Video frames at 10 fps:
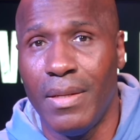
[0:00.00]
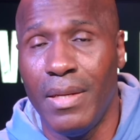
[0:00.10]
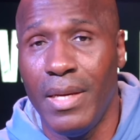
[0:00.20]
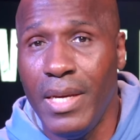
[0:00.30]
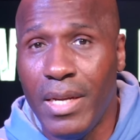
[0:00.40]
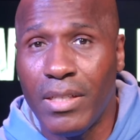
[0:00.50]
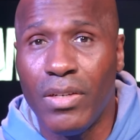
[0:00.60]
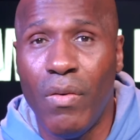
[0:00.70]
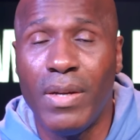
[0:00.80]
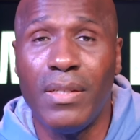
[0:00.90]
he is
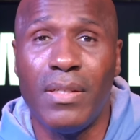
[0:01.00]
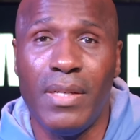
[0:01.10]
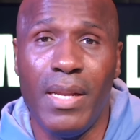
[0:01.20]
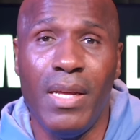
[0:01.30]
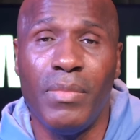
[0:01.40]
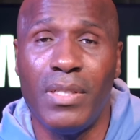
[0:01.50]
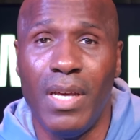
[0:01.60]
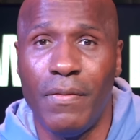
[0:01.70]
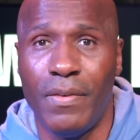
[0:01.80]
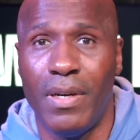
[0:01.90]
going to set
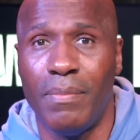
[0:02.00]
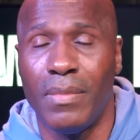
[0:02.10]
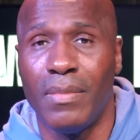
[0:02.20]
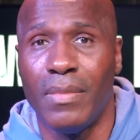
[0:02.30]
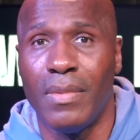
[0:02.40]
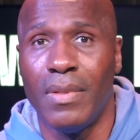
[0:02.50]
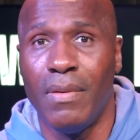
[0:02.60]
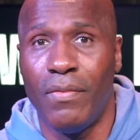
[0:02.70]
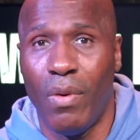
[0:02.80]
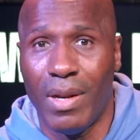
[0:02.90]
himself up
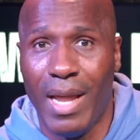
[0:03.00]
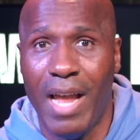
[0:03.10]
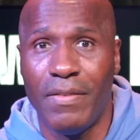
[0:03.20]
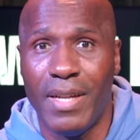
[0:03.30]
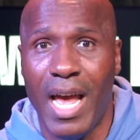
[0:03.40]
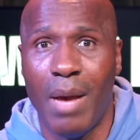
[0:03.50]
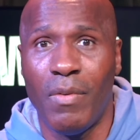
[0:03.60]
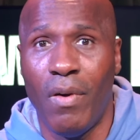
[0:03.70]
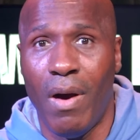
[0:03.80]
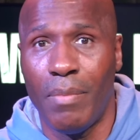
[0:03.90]
for a lifetime
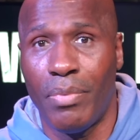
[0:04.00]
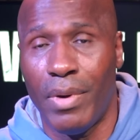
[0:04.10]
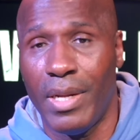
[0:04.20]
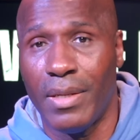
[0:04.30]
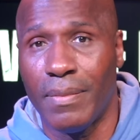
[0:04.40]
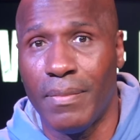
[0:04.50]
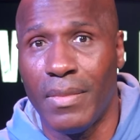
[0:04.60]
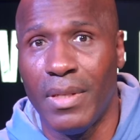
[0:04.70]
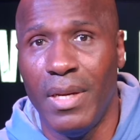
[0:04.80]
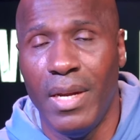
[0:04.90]
of heartbreak.
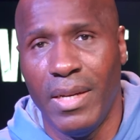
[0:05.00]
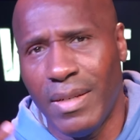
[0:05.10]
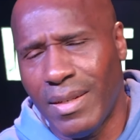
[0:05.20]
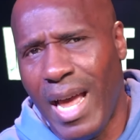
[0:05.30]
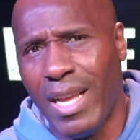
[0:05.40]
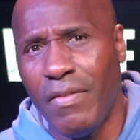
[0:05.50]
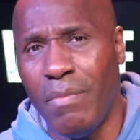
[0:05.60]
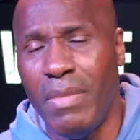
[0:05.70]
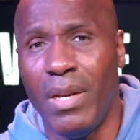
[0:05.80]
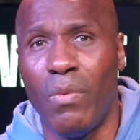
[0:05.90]
It's just like if you
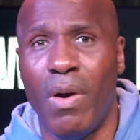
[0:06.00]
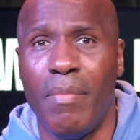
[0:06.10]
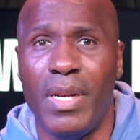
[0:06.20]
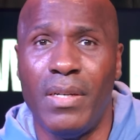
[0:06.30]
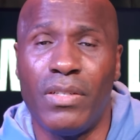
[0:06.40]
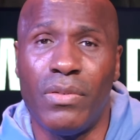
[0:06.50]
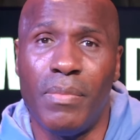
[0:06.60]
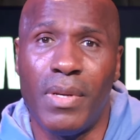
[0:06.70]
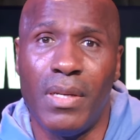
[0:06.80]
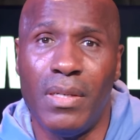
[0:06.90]
meet a woman in a
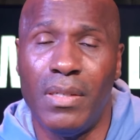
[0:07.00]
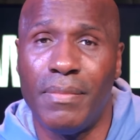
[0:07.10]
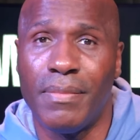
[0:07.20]
strip club.